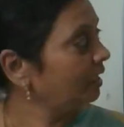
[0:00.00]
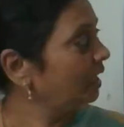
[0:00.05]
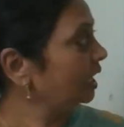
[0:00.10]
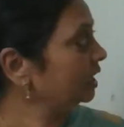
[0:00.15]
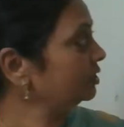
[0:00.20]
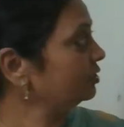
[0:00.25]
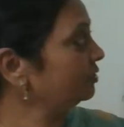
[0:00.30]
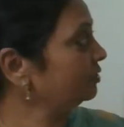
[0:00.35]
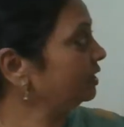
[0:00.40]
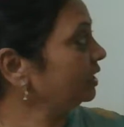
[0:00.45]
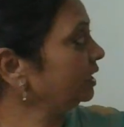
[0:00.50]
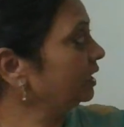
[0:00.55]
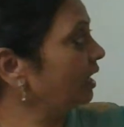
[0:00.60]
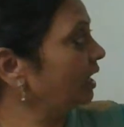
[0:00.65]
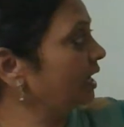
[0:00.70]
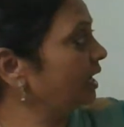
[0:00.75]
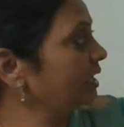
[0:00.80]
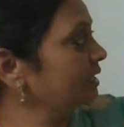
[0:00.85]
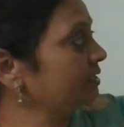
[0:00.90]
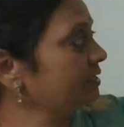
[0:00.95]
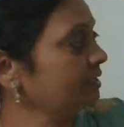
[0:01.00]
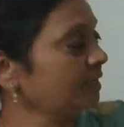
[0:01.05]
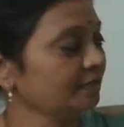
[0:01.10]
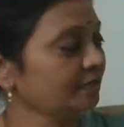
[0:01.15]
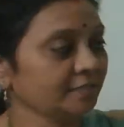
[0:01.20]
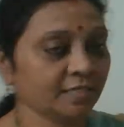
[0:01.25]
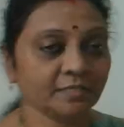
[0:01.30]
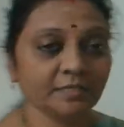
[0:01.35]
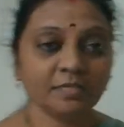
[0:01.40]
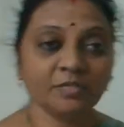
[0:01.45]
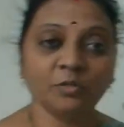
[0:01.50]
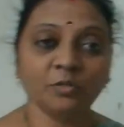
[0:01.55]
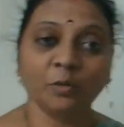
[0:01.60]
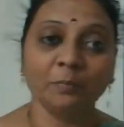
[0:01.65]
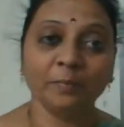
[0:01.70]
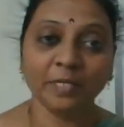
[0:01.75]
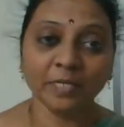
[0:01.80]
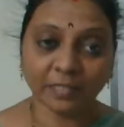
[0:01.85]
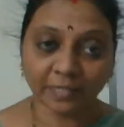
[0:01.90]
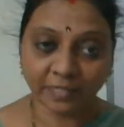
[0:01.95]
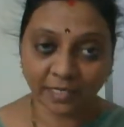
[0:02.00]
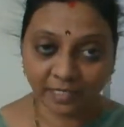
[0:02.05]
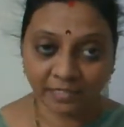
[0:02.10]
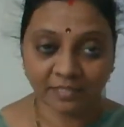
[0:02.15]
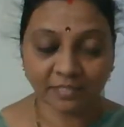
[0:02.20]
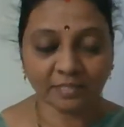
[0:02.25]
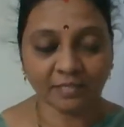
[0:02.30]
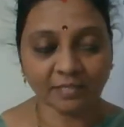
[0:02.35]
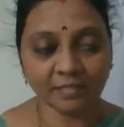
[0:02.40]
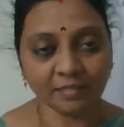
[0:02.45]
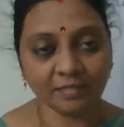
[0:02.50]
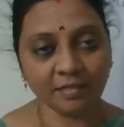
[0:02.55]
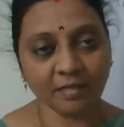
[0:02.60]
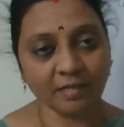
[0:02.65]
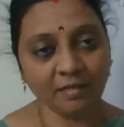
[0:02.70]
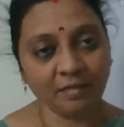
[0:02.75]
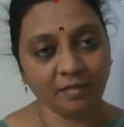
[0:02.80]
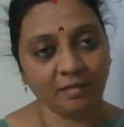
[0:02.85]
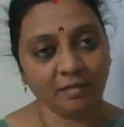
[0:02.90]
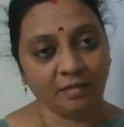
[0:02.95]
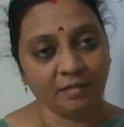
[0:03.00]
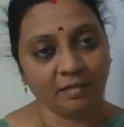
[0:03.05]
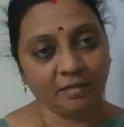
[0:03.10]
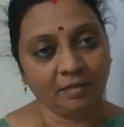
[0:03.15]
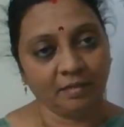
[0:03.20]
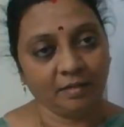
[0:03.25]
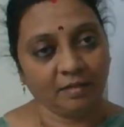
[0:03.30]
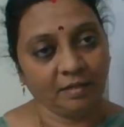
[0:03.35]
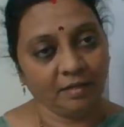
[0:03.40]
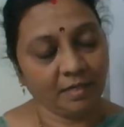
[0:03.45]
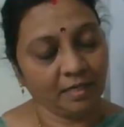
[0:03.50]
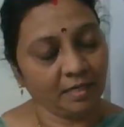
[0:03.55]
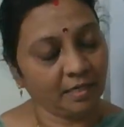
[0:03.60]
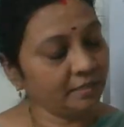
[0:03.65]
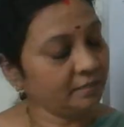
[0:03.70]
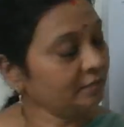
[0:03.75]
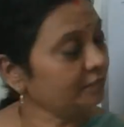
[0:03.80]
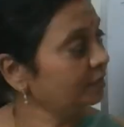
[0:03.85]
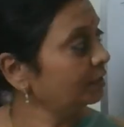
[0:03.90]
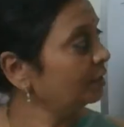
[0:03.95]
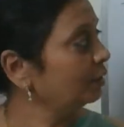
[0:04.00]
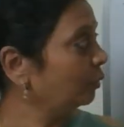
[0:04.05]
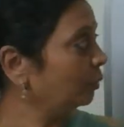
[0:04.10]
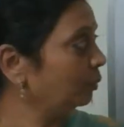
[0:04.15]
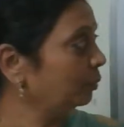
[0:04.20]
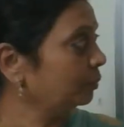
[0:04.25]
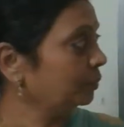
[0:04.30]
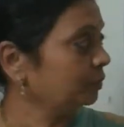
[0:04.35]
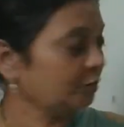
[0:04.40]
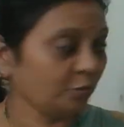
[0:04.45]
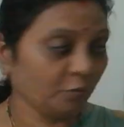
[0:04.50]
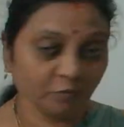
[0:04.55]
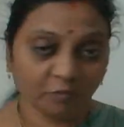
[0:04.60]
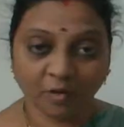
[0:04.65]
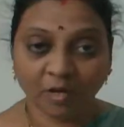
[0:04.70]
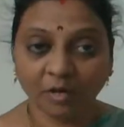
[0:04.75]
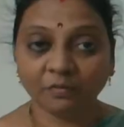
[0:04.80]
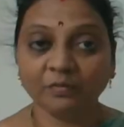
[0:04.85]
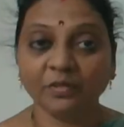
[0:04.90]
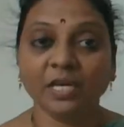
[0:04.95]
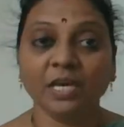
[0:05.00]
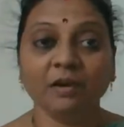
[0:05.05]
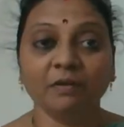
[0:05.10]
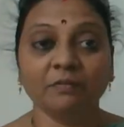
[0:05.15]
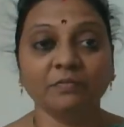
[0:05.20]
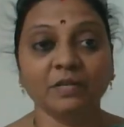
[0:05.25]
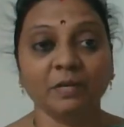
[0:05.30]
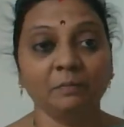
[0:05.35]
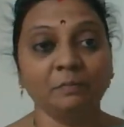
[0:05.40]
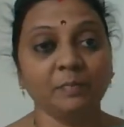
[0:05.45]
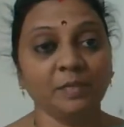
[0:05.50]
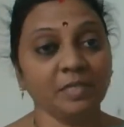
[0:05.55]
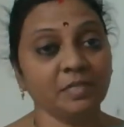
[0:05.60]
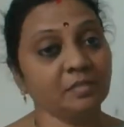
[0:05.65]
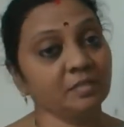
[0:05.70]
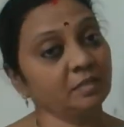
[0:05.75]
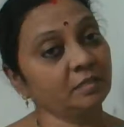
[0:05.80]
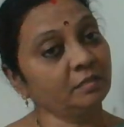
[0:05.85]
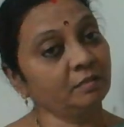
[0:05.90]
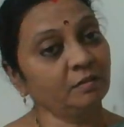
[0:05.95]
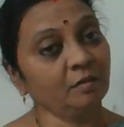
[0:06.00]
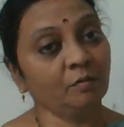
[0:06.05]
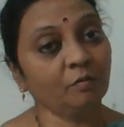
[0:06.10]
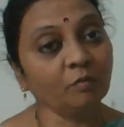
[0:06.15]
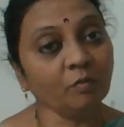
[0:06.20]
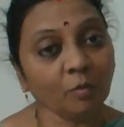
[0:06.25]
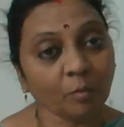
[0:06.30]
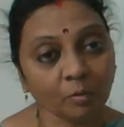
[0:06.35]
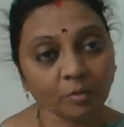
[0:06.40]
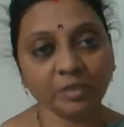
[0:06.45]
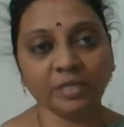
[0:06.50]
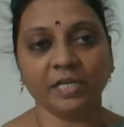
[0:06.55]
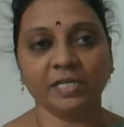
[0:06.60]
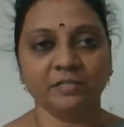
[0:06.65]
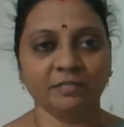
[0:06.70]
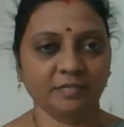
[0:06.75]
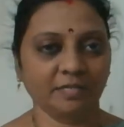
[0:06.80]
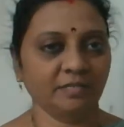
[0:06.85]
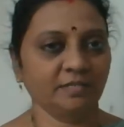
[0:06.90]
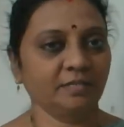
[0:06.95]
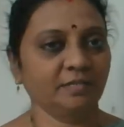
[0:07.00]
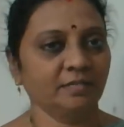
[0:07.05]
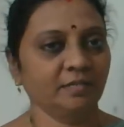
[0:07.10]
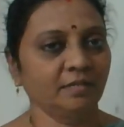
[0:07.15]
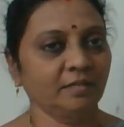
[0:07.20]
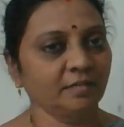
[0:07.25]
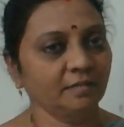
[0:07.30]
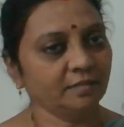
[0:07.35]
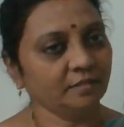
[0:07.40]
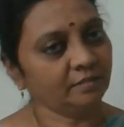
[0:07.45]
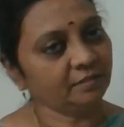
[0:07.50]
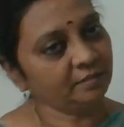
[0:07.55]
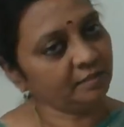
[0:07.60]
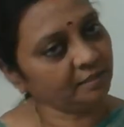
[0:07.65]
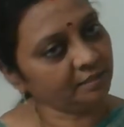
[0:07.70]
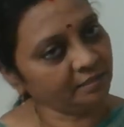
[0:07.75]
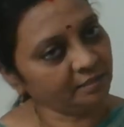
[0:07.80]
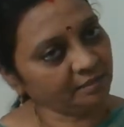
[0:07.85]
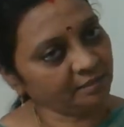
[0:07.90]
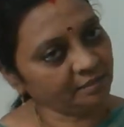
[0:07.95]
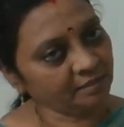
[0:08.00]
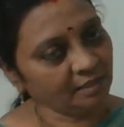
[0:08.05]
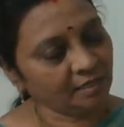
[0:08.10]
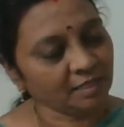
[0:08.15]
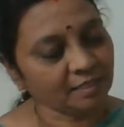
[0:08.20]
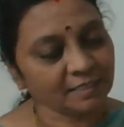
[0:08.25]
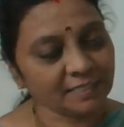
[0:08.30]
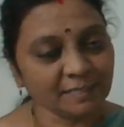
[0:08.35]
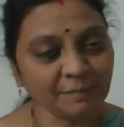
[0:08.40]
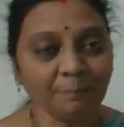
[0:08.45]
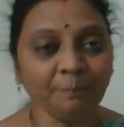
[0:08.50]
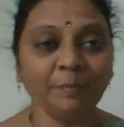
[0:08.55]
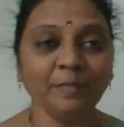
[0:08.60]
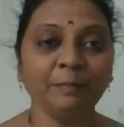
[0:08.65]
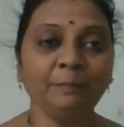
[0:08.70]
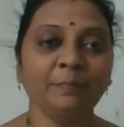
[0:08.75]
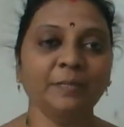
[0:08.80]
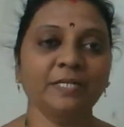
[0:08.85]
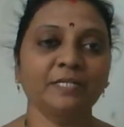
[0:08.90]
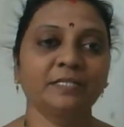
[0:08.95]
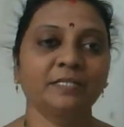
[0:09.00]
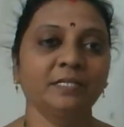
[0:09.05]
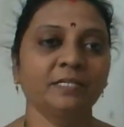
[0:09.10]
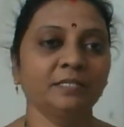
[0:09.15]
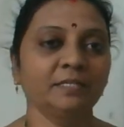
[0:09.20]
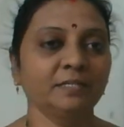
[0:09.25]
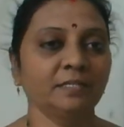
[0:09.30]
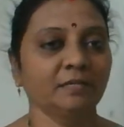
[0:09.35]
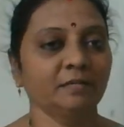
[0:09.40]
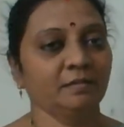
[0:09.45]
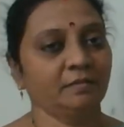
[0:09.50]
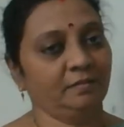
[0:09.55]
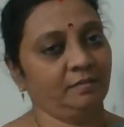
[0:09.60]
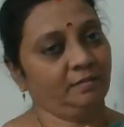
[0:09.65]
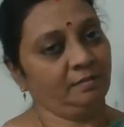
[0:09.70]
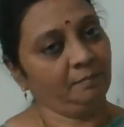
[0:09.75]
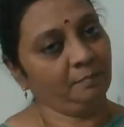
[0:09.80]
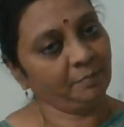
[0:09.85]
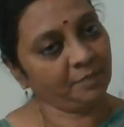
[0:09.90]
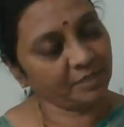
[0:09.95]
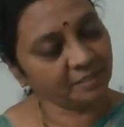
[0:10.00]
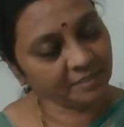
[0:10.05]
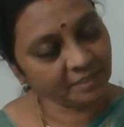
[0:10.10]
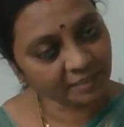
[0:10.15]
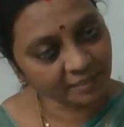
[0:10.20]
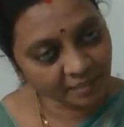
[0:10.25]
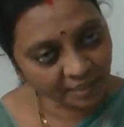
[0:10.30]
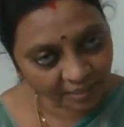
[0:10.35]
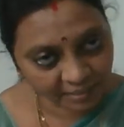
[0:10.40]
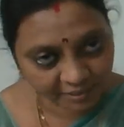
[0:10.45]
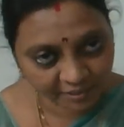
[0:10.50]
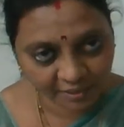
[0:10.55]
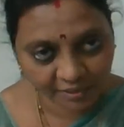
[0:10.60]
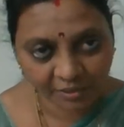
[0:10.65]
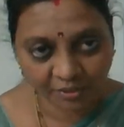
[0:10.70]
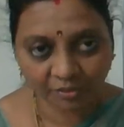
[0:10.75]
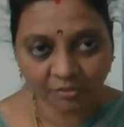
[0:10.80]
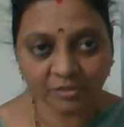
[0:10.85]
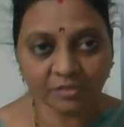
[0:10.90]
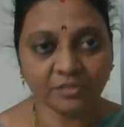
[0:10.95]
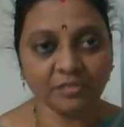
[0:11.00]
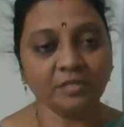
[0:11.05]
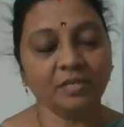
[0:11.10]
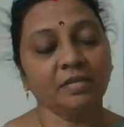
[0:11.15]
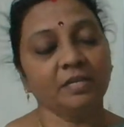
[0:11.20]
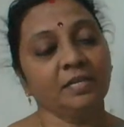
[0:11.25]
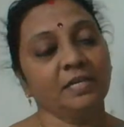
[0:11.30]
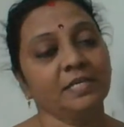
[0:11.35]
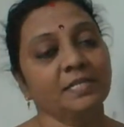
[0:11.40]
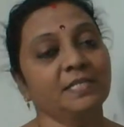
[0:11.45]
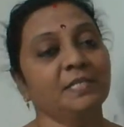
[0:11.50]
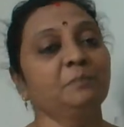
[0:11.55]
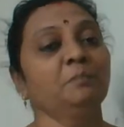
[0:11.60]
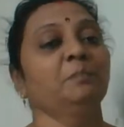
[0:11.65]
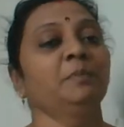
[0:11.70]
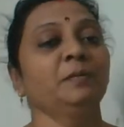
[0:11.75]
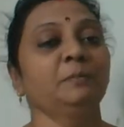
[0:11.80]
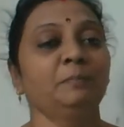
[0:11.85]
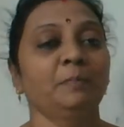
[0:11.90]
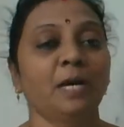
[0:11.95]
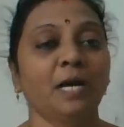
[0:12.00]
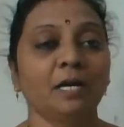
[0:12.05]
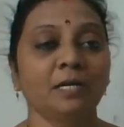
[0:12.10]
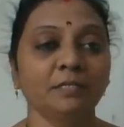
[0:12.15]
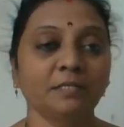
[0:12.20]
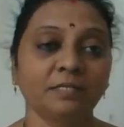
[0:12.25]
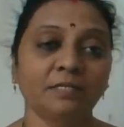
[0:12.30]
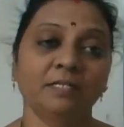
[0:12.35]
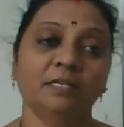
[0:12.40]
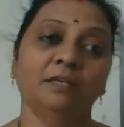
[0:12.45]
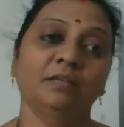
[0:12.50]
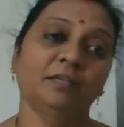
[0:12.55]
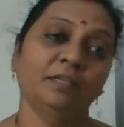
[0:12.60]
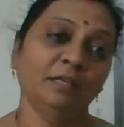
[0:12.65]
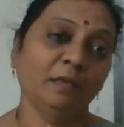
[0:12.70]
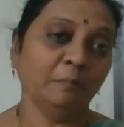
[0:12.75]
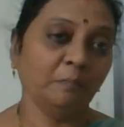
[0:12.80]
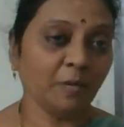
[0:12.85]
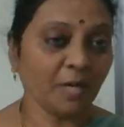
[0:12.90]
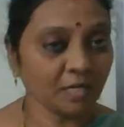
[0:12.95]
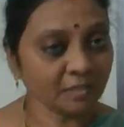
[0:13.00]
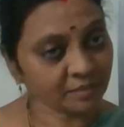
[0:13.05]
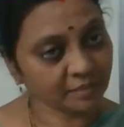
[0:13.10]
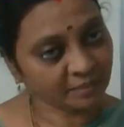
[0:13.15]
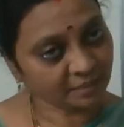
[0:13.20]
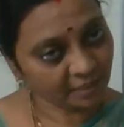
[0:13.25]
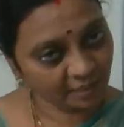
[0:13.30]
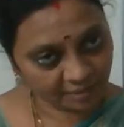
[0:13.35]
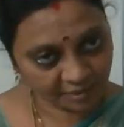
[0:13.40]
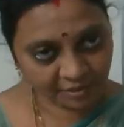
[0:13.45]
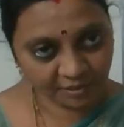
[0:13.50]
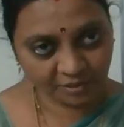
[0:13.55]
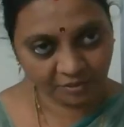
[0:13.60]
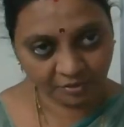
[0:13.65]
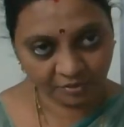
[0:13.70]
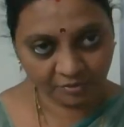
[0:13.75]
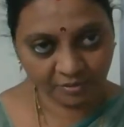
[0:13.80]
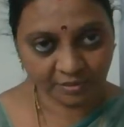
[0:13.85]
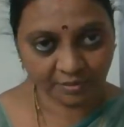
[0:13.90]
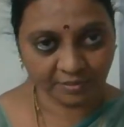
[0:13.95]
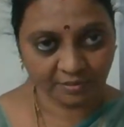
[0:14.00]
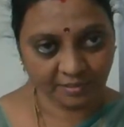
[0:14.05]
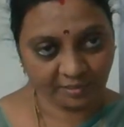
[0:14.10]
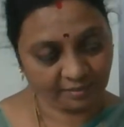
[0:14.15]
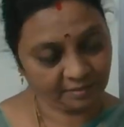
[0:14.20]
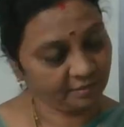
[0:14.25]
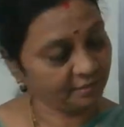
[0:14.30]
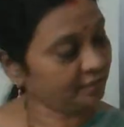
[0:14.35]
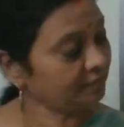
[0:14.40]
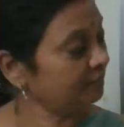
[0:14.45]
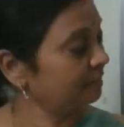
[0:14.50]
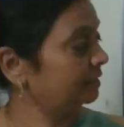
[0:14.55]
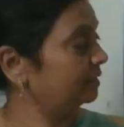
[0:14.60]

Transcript: Actually, I started the topic tenses and so far we have completed four tenses, that is simple present, present continuous, simple past, past continuous tense.